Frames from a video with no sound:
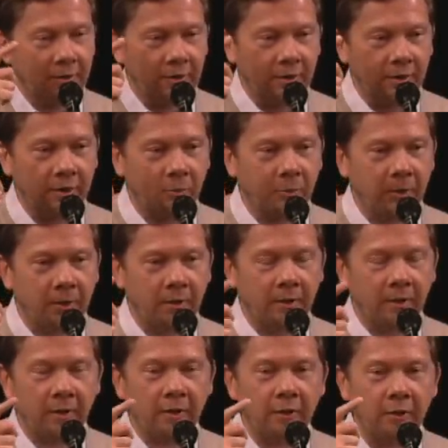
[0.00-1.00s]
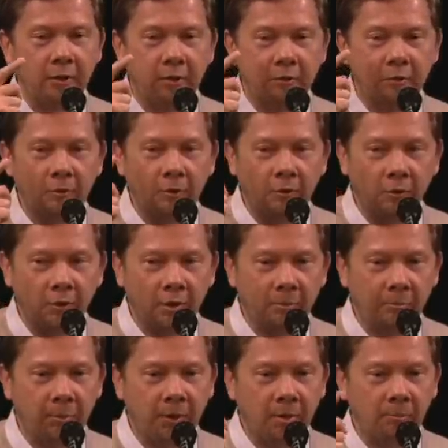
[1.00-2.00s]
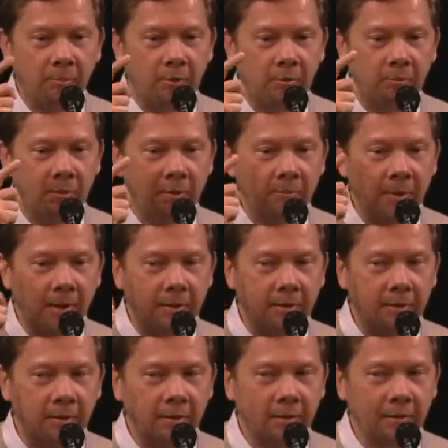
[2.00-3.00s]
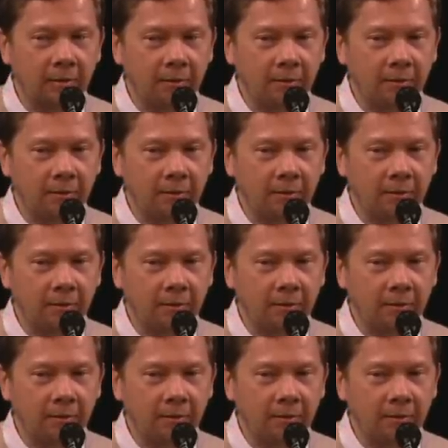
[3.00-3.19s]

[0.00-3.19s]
it will no longer be problematic.